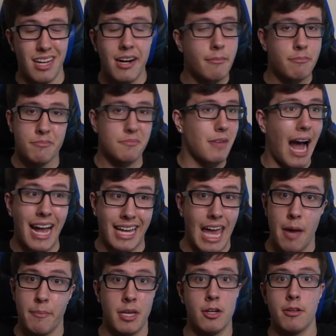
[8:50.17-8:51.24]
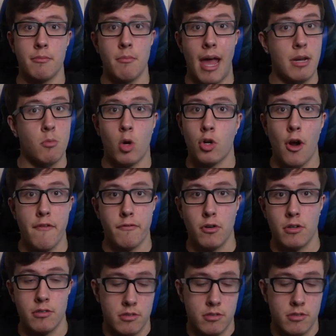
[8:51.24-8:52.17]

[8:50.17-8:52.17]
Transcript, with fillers: I'm, I can't be any more grateful.